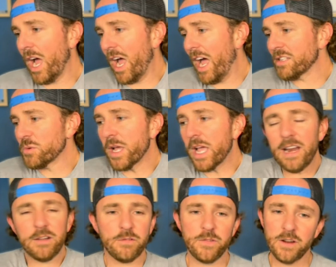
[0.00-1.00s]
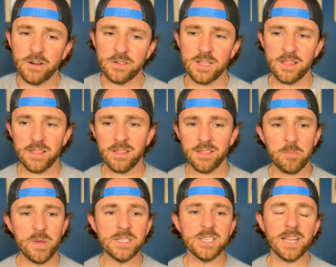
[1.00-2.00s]
as we kind of feared, the
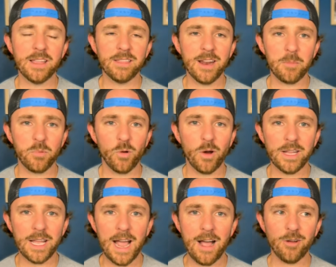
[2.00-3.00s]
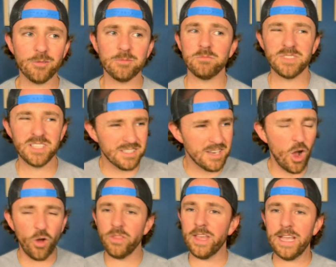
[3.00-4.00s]
pitching ended up running out, just
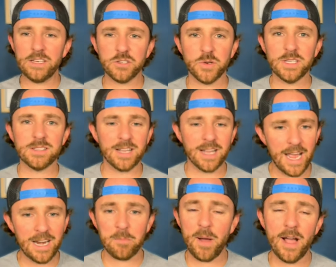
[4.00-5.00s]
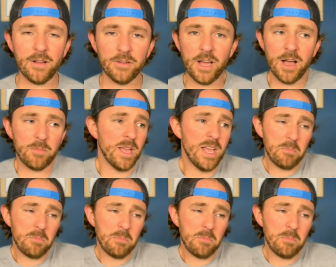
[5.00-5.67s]
all the injuries that kind of piled up.